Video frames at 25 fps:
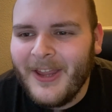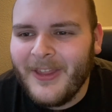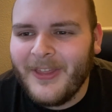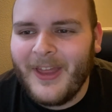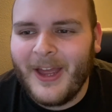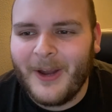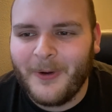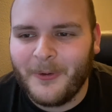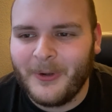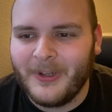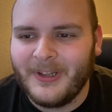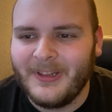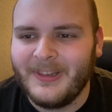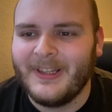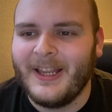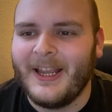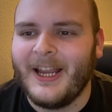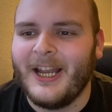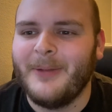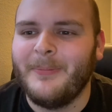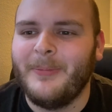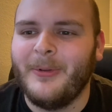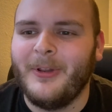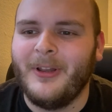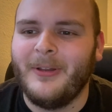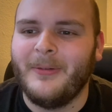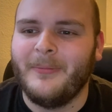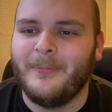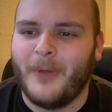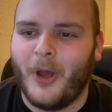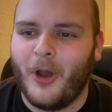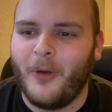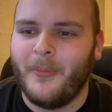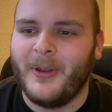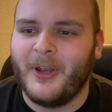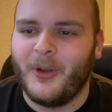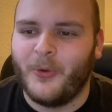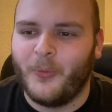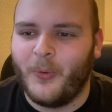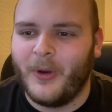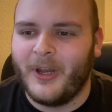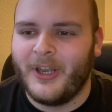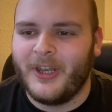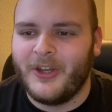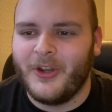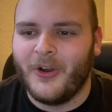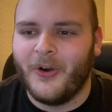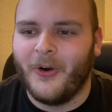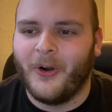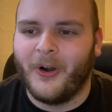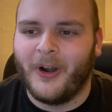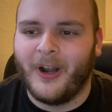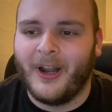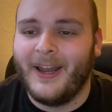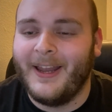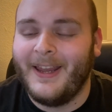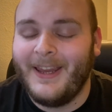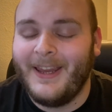That relatable moment when you're